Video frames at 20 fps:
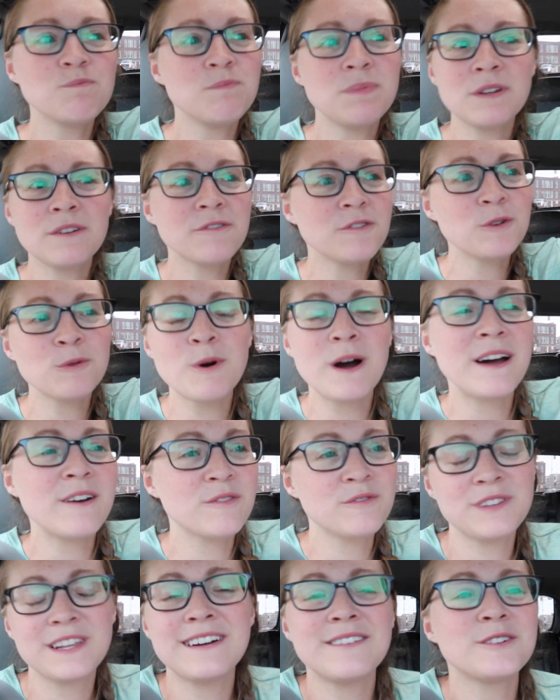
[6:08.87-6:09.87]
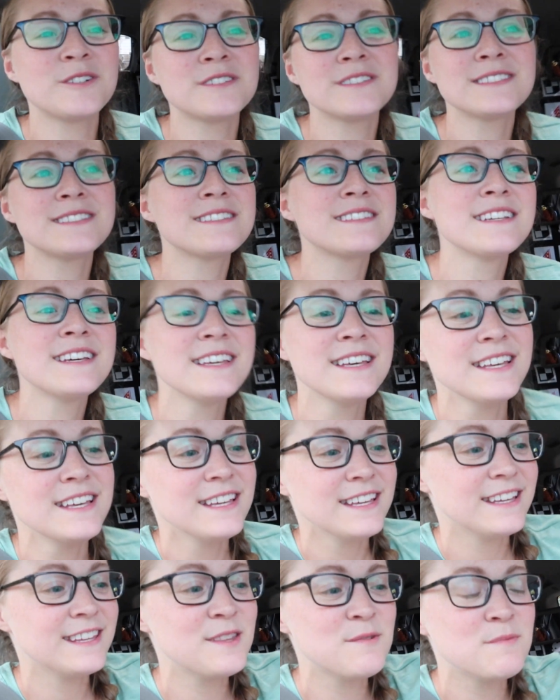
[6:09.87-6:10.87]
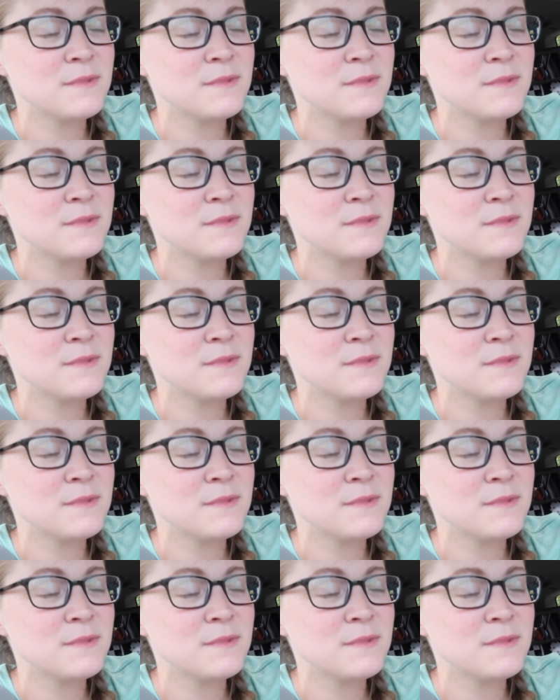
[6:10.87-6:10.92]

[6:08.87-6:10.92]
Beautiful wildflowers in the